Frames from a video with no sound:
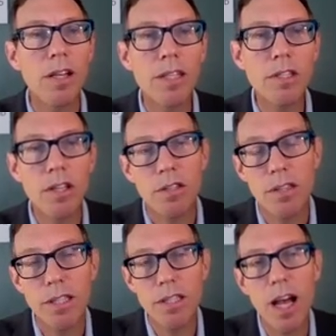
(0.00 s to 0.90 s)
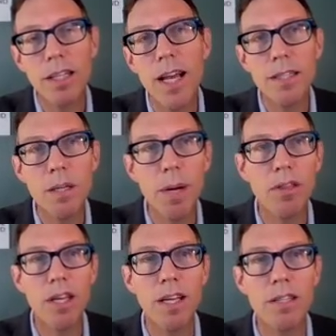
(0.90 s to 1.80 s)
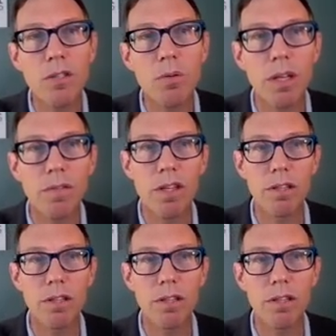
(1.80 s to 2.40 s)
let's talk next about the history of